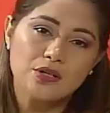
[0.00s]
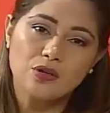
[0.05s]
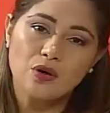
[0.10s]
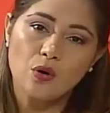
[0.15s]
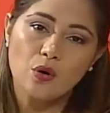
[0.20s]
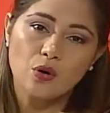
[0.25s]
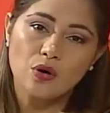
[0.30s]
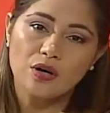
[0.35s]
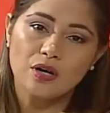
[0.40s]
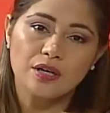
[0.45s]
our
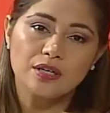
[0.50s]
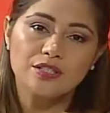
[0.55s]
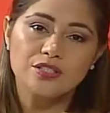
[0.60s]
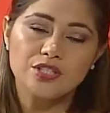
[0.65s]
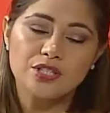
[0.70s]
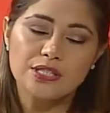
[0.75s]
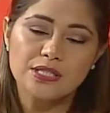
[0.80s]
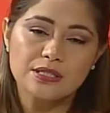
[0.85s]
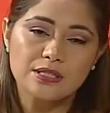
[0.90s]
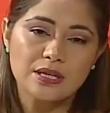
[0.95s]
core,
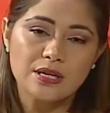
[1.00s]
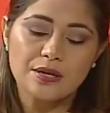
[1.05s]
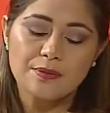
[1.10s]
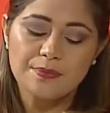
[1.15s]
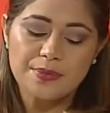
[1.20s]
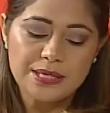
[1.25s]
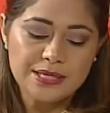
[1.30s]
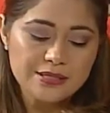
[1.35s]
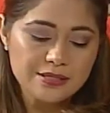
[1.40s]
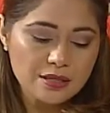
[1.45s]
just uh,
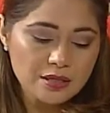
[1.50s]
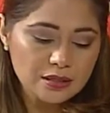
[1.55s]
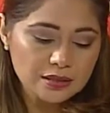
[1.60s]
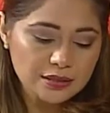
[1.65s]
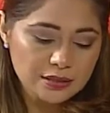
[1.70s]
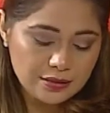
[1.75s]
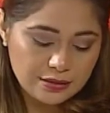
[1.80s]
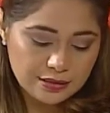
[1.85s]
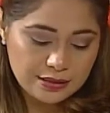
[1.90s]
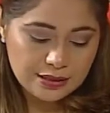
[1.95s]
based
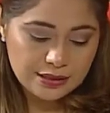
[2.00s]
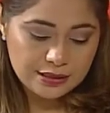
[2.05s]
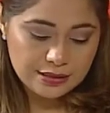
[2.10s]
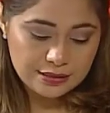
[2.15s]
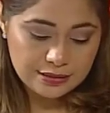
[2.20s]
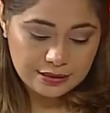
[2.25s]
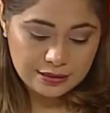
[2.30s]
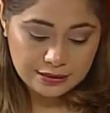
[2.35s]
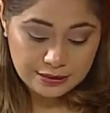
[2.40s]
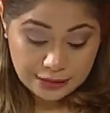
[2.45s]
on the
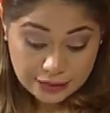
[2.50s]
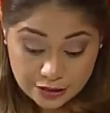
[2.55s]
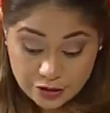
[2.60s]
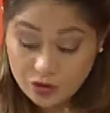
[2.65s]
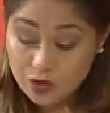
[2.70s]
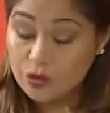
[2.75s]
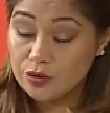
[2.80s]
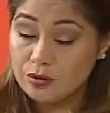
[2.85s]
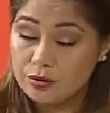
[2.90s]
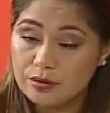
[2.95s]
the
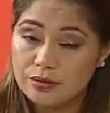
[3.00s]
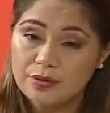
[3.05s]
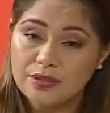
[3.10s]
nature